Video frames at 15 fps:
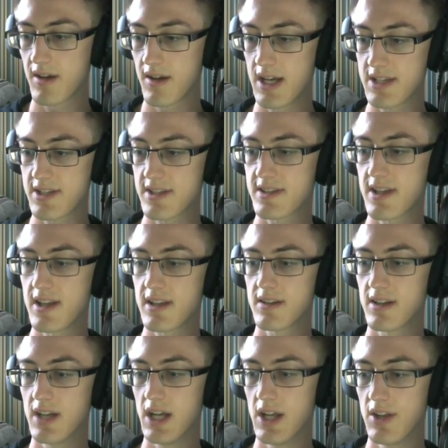as I
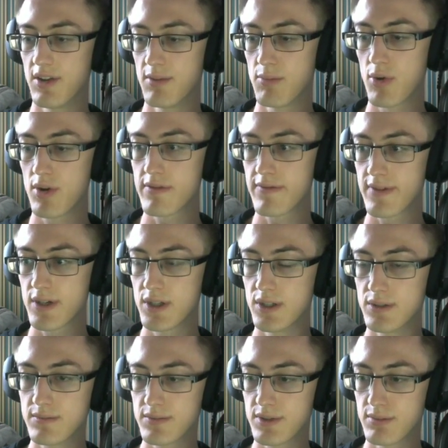said, the more you
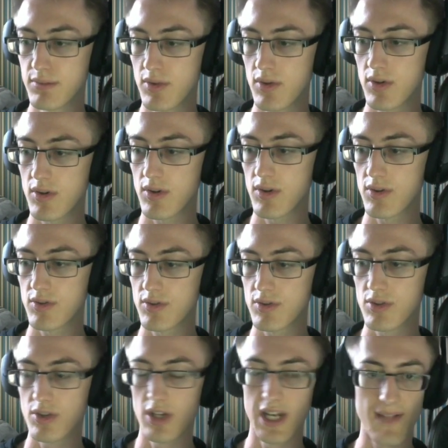film, the more
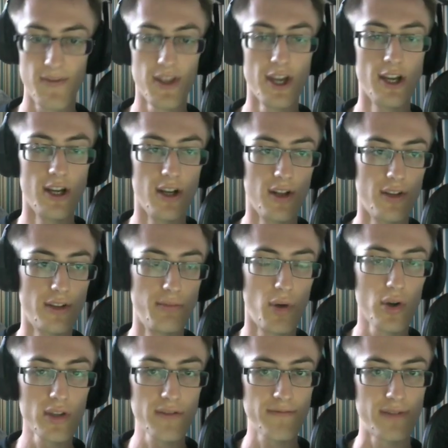
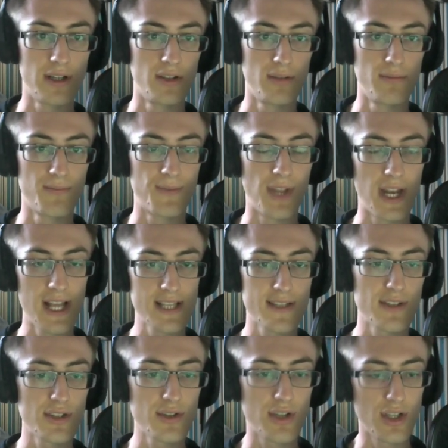you film, the less of
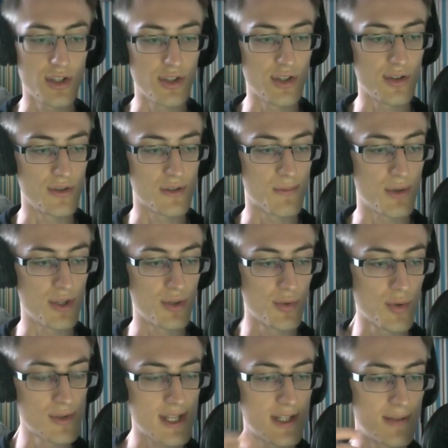it you can use. But you
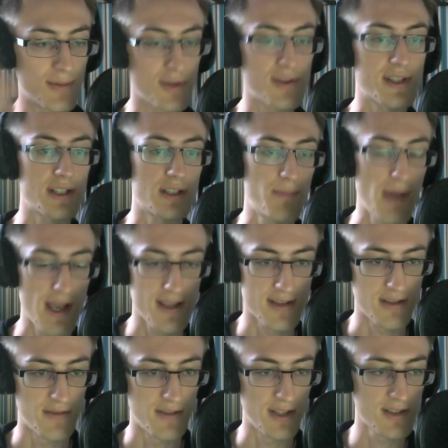always end up using the
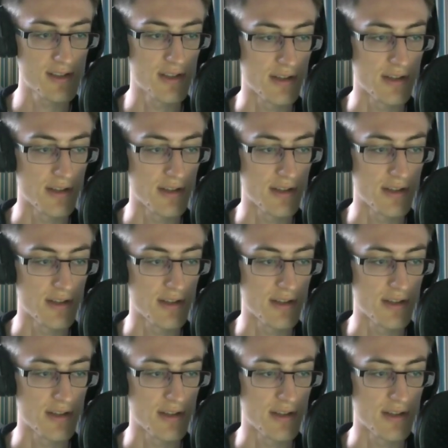best of it, so